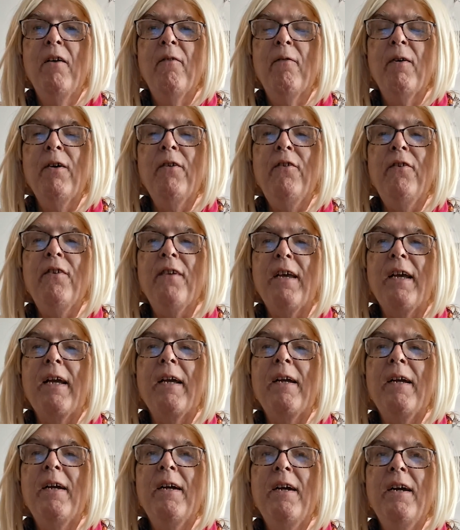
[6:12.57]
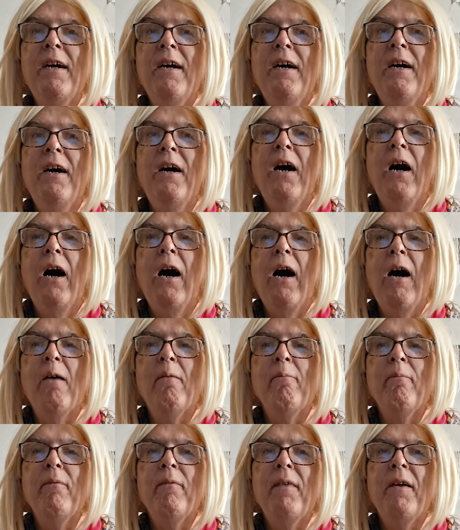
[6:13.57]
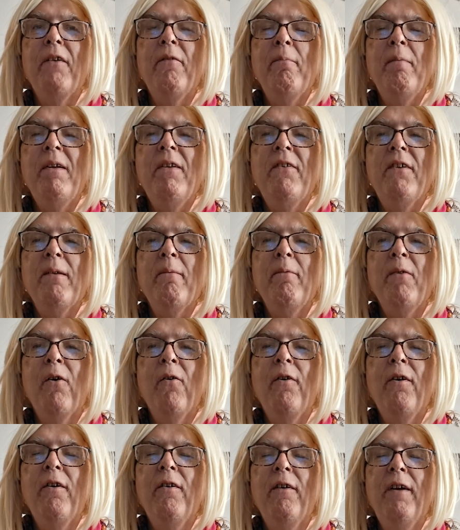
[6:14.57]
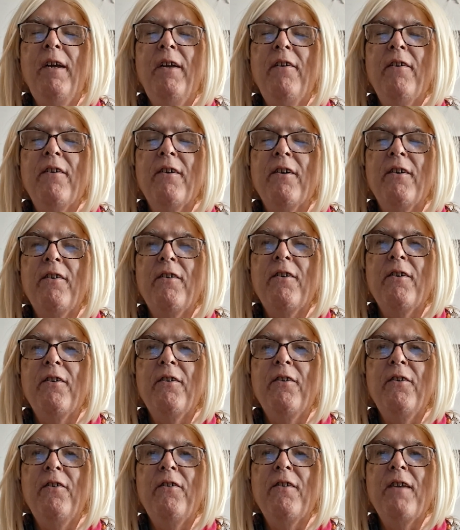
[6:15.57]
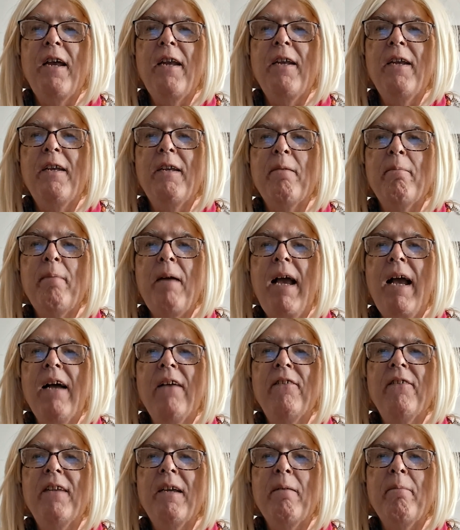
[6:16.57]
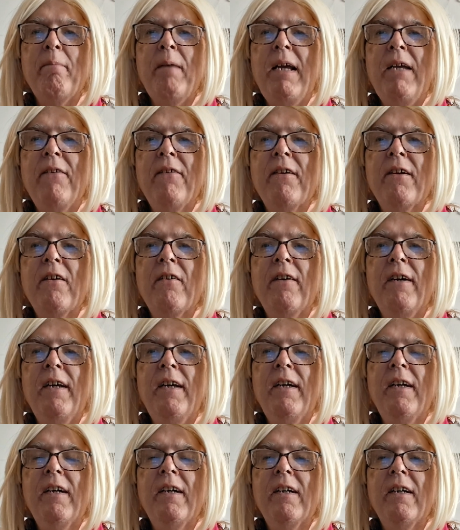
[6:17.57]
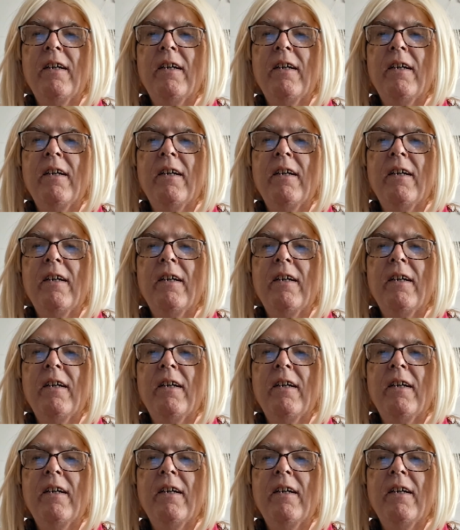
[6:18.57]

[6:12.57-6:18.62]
First thing, there's been some noted researchers who said in the past that basically,